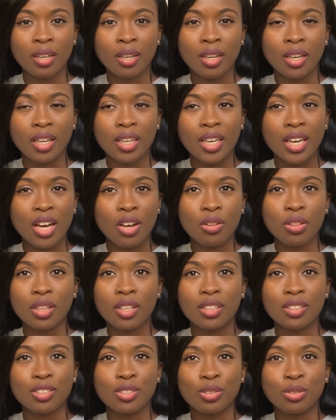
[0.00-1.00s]
Now
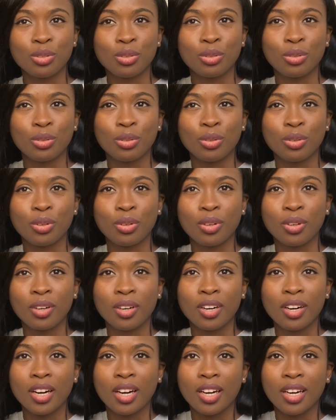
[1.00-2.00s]
that you
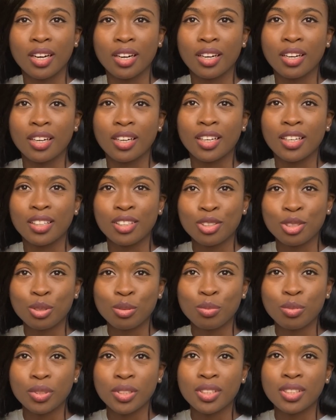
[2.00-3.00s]
are a little
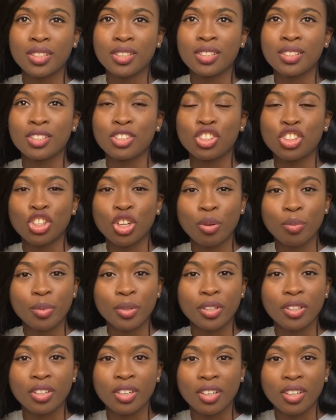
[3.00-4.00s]
bit
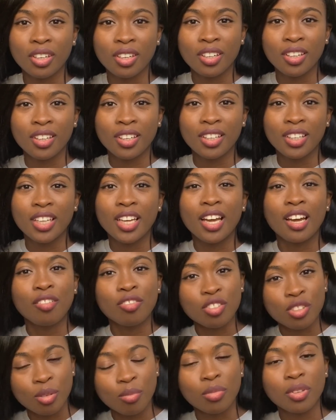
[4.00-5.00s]
chubbier, they have
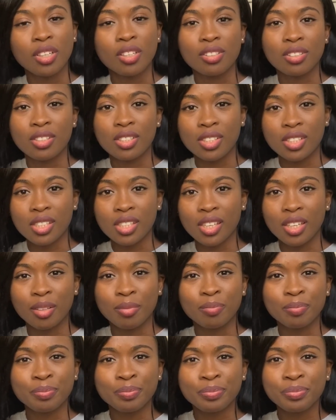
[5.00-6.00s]
something to say.
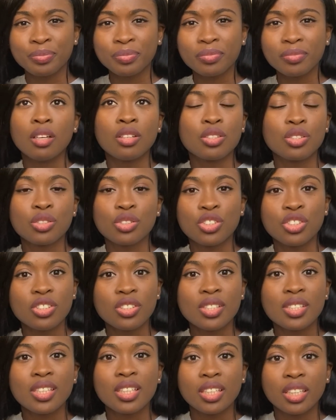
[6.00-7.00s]
So
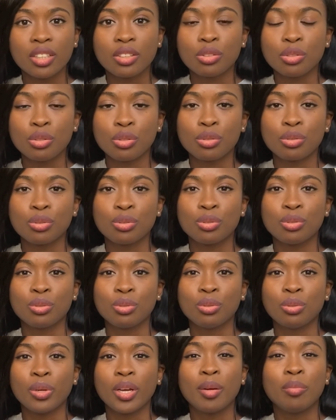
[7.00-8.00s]
just learn
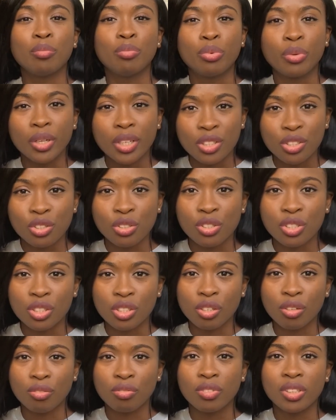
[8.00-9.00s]
to embrace
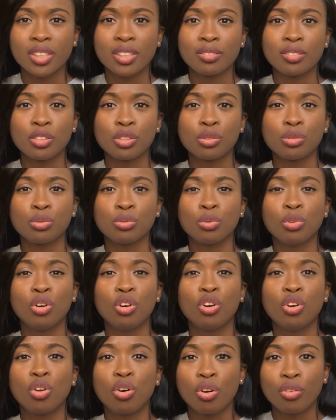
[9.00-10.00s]
yourself, learn to
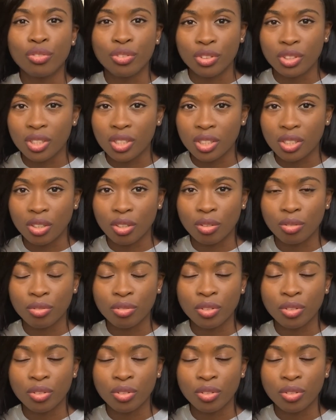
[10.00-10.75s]
love yourself,